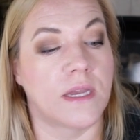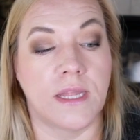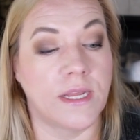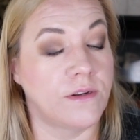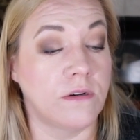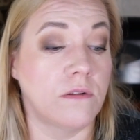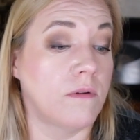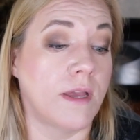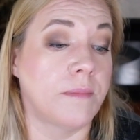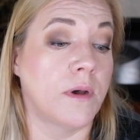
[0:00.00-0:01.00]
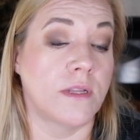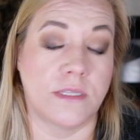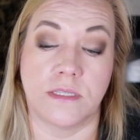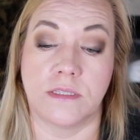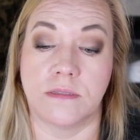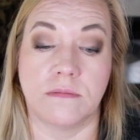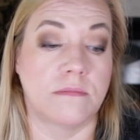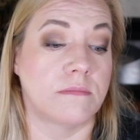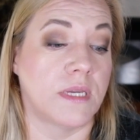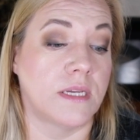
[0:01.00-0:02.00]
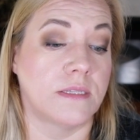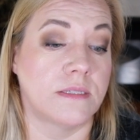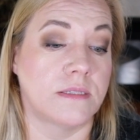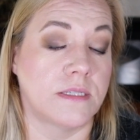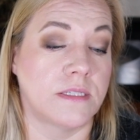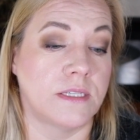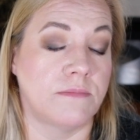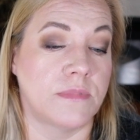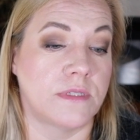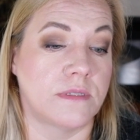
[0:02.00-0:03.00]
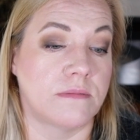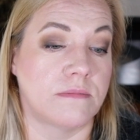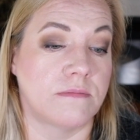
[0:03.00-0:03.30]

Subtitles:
And I don't know why I bought this, because this seems